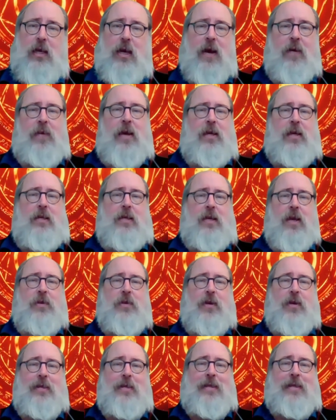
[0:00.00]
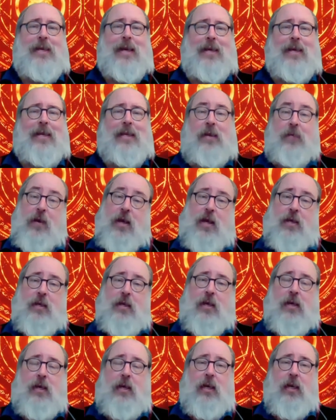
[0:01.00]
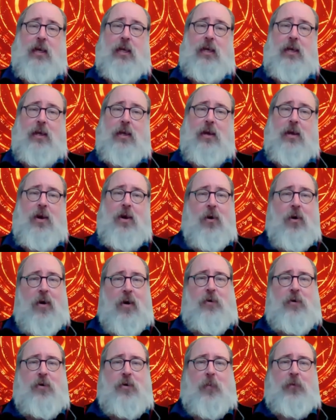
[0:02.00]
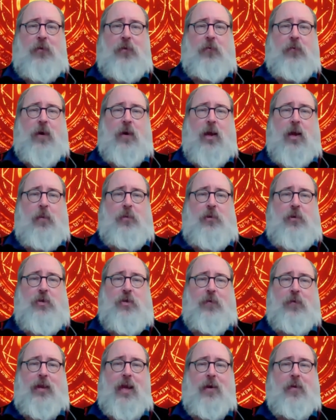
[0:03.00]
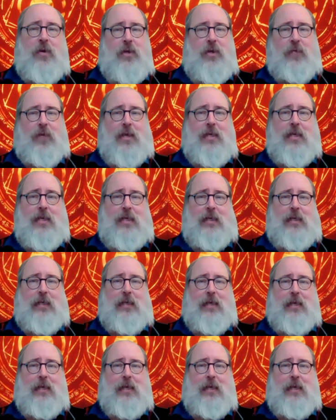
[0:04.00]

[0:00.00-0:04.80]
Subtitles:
and then he stands on his dignity, if he has any dignity, or he drops into foul abusive language if he has not,